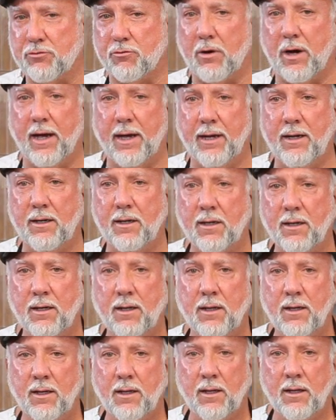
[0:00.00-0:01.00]
right.
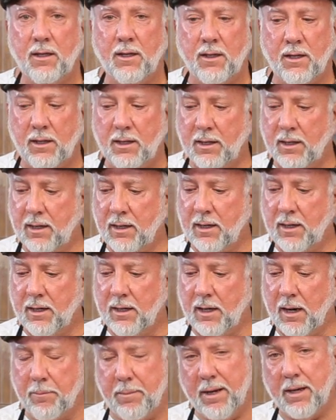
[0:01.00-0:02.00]

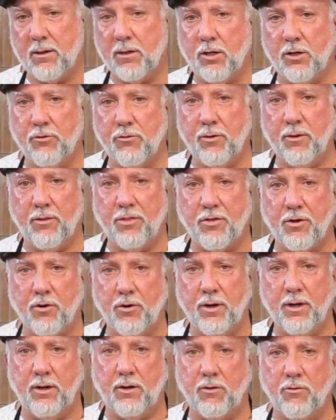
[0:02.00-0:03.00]
About
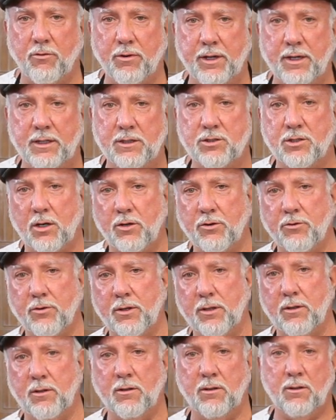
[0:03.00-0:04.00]
130 degrees,
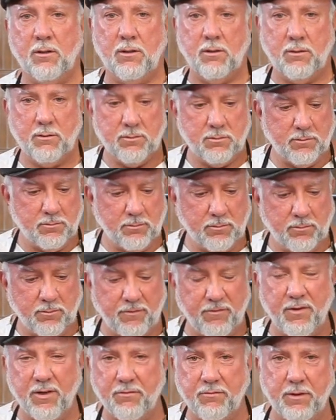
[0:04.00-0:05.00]

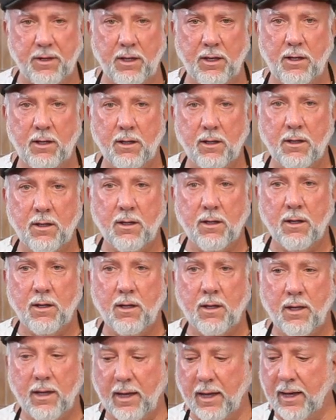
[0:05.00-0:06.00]
150,
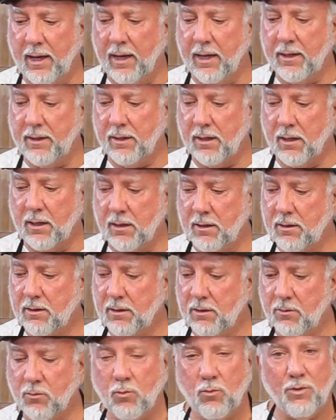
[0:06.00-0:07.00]
and
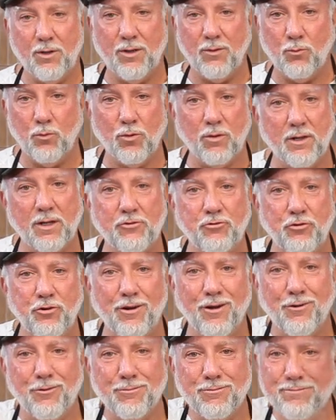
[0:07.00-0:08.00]
we'll let you
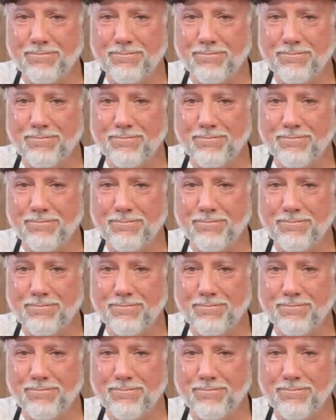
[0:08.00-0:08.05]
know.